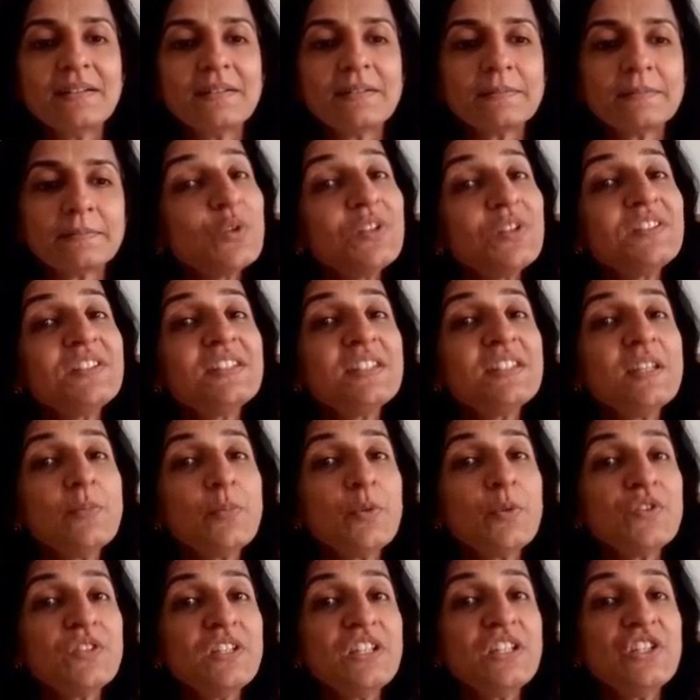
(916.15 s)
So this is the
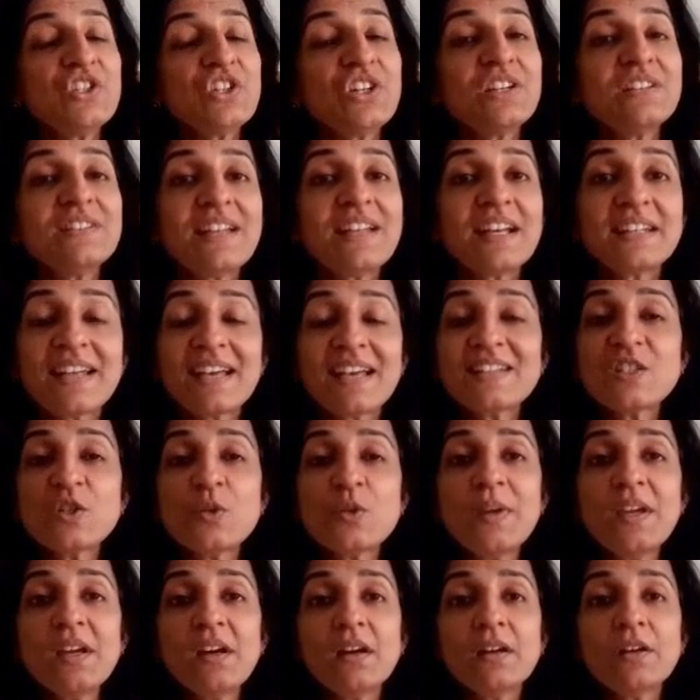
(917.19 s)
procedure that has to
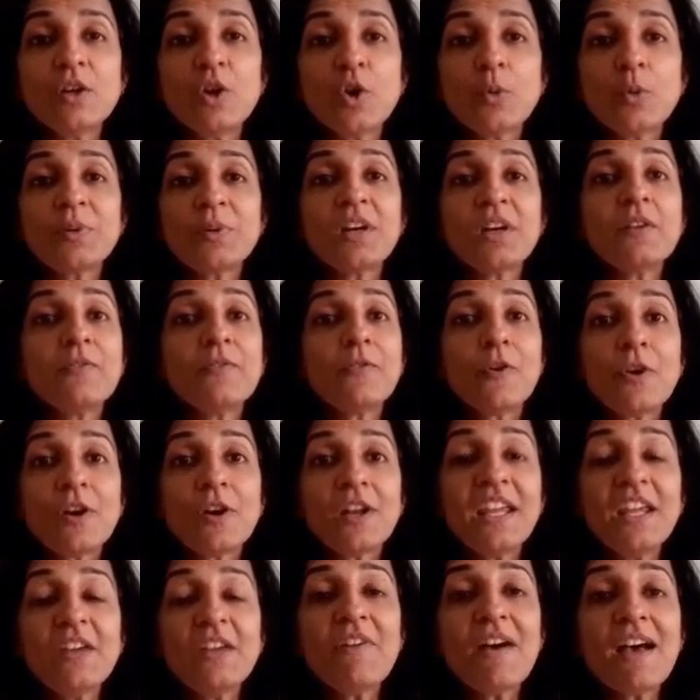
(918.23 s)
be adopted for
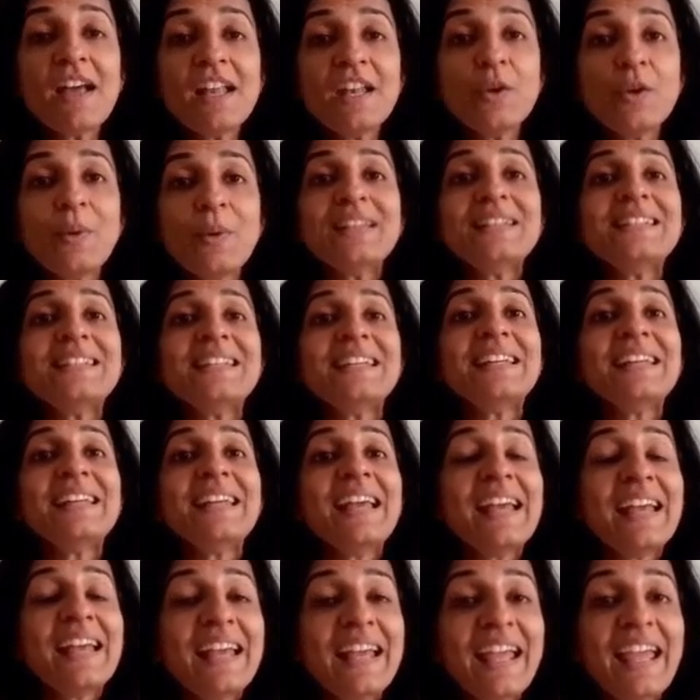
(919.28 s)
evaluating
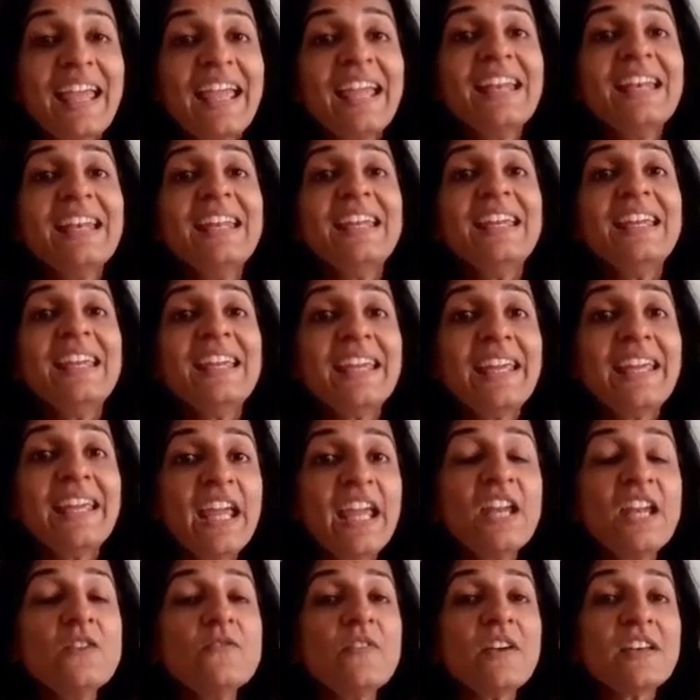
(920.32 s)
any
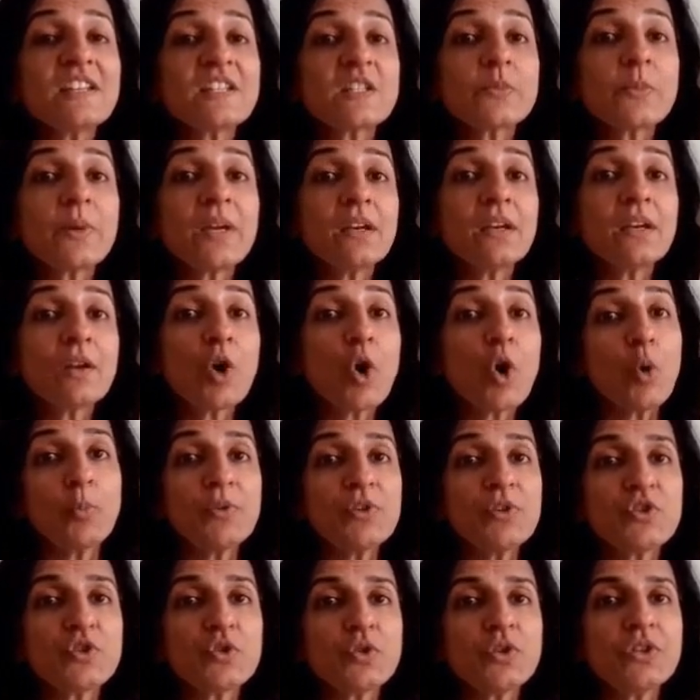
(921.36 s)
investment
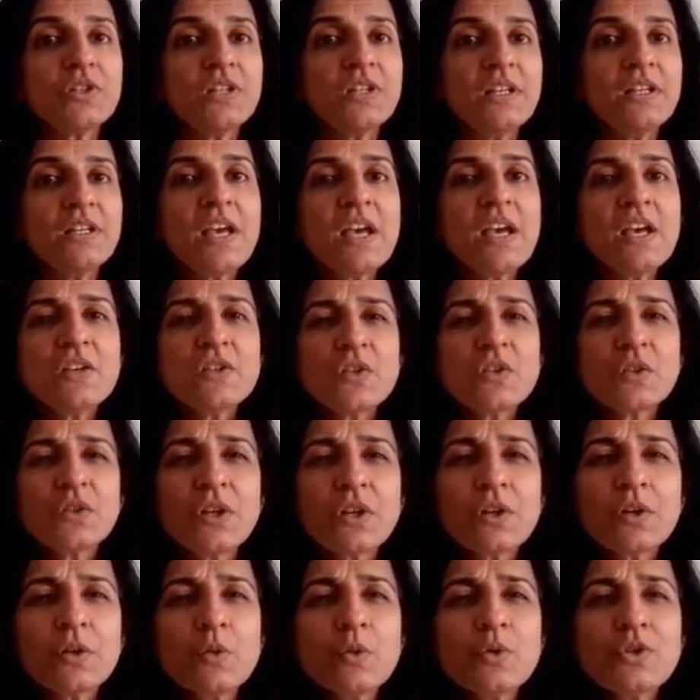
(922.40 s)
opportunity. So the
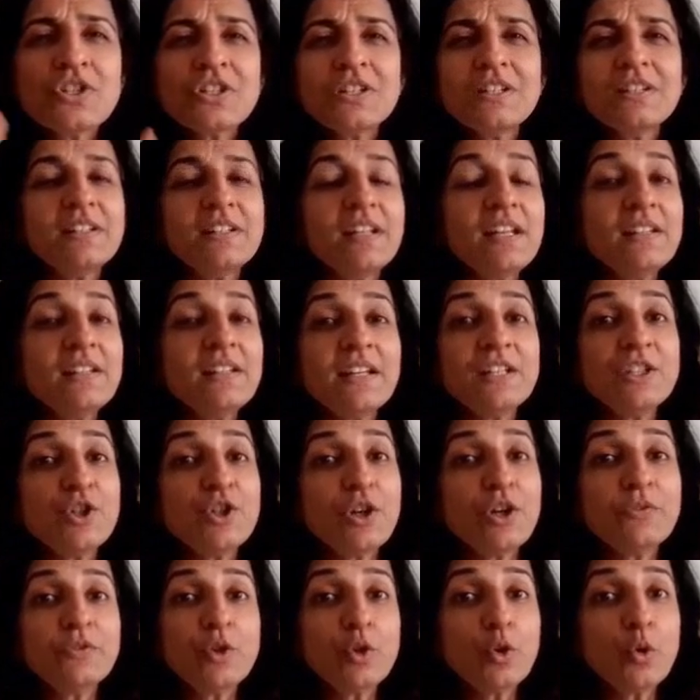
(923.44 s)
crucial thing that you
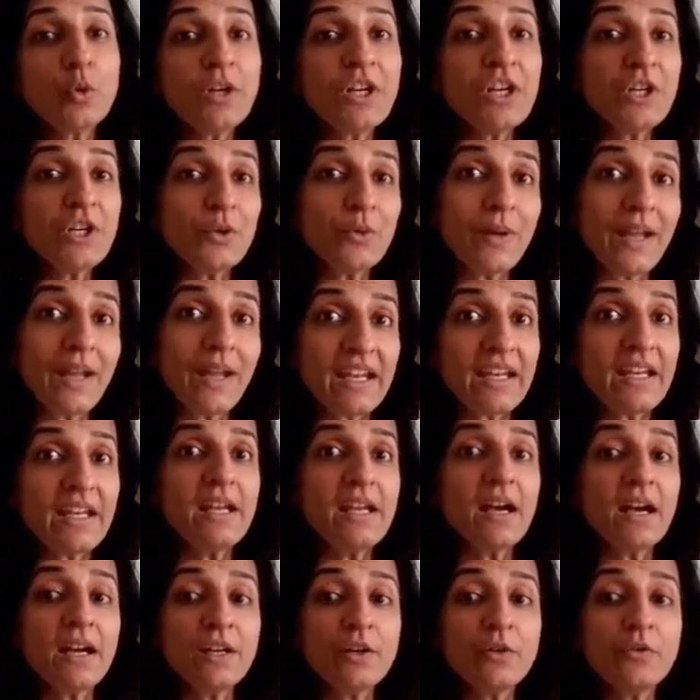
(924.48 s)
have to look into any
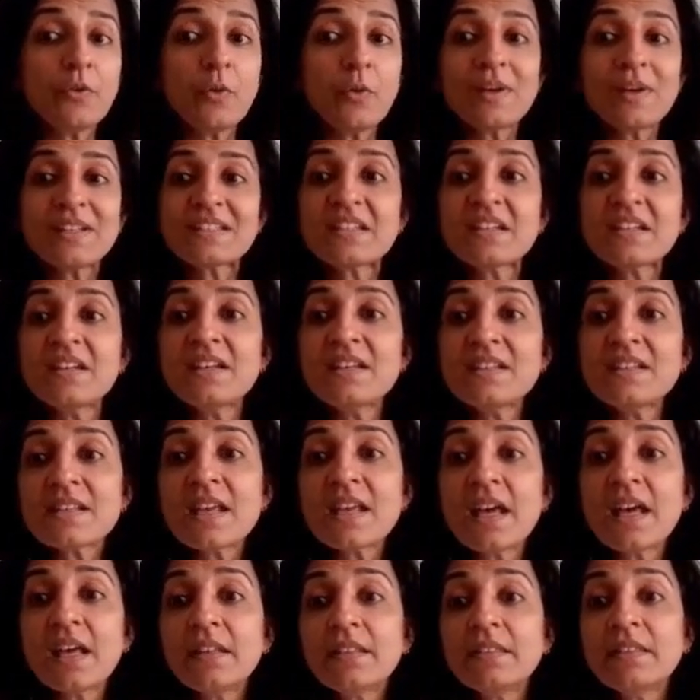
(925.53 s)
kind of question is
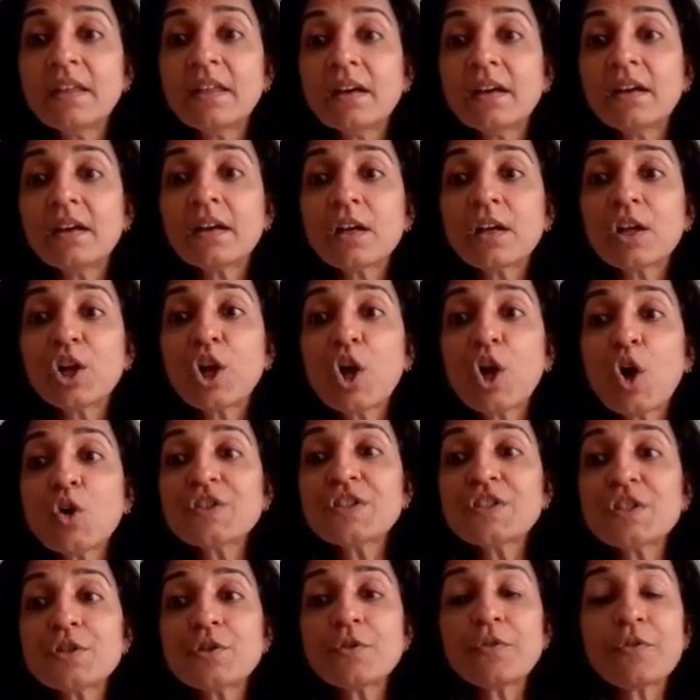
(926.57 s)
the
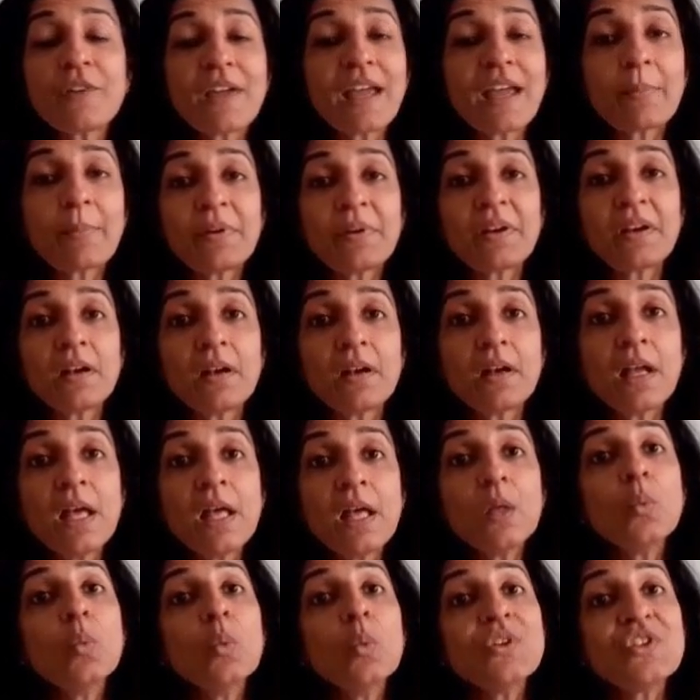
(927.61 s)
cost of capital,
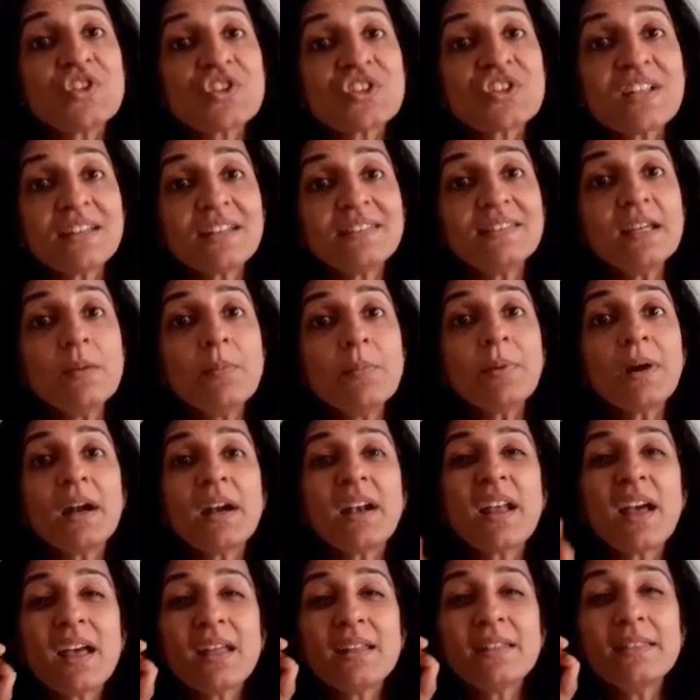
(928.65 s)
which is nothing but
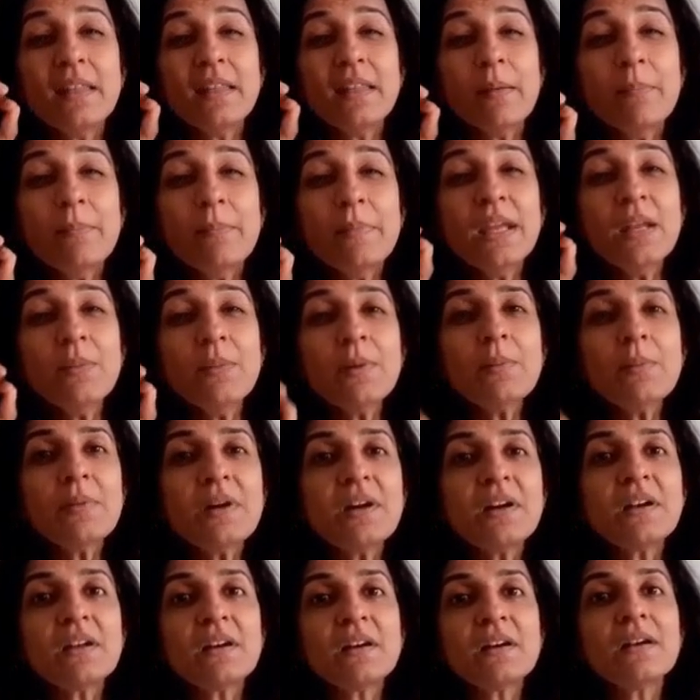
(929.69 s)
the minimum
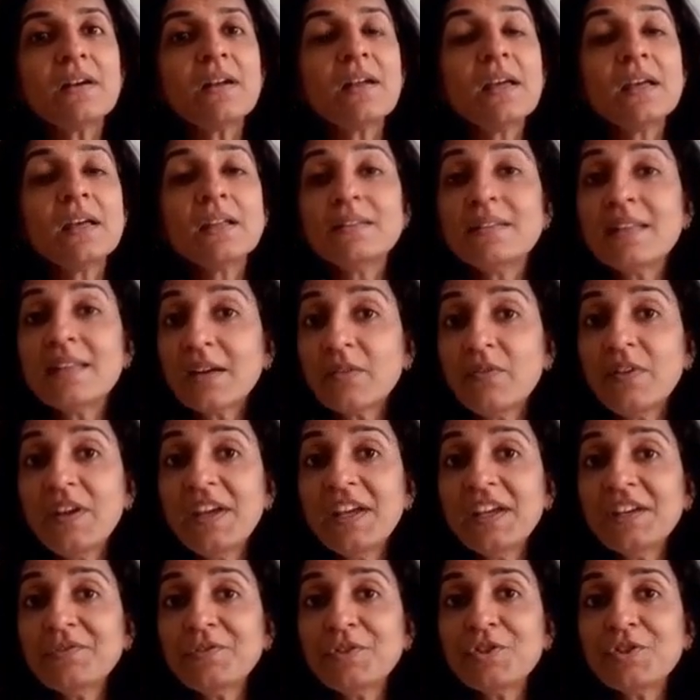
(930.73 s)
return that we
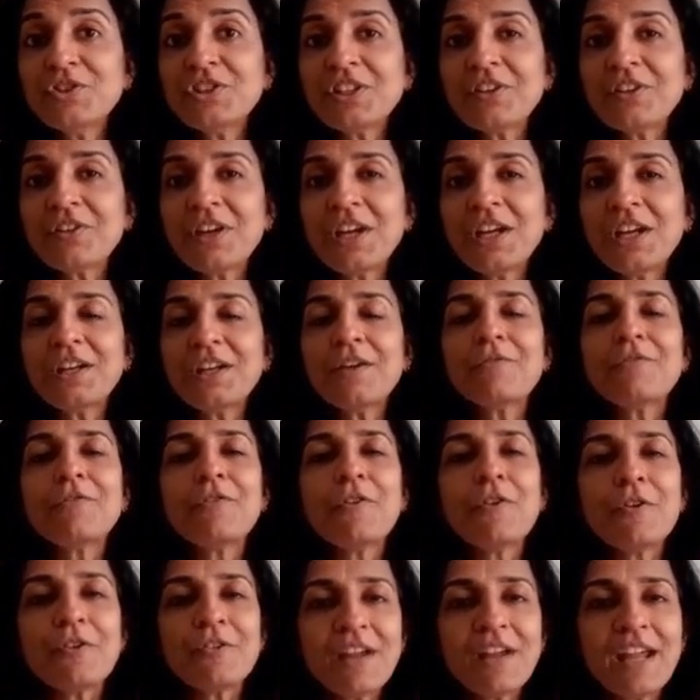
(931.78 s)
have to generate
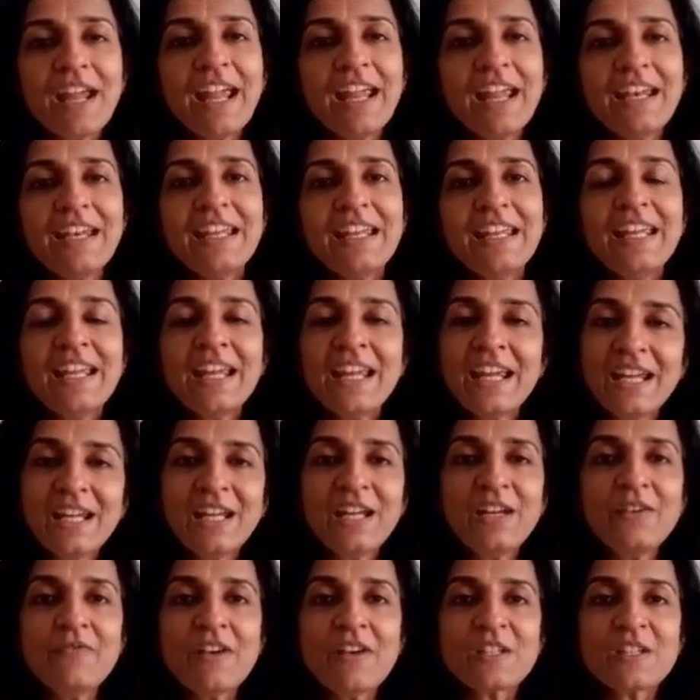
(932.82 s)
for any
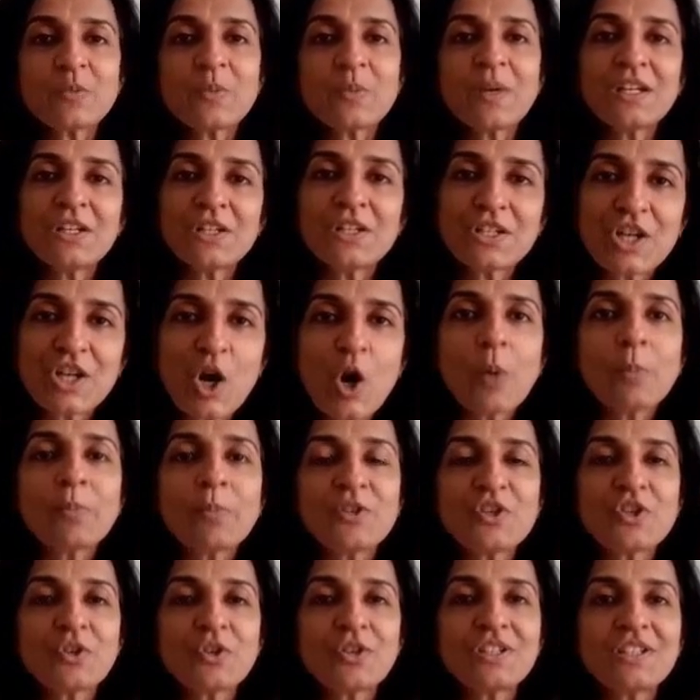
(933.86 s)
investment
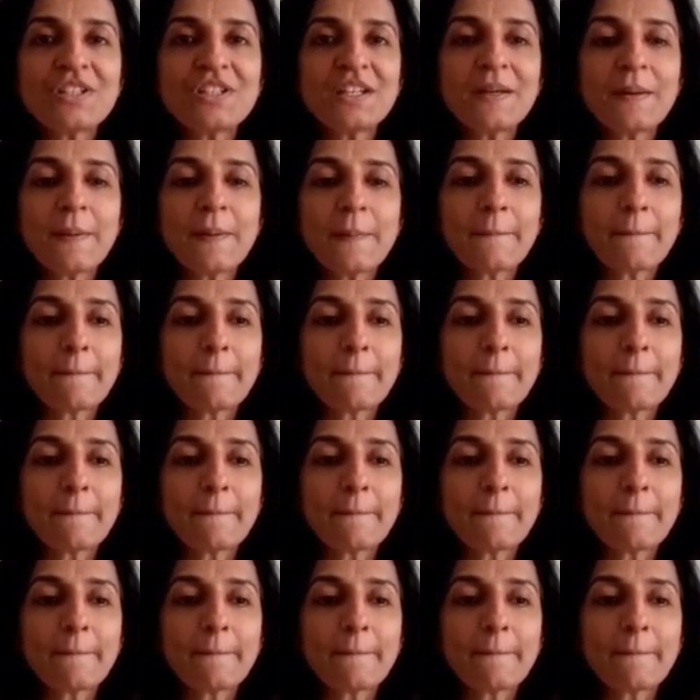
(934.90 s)
opportunity.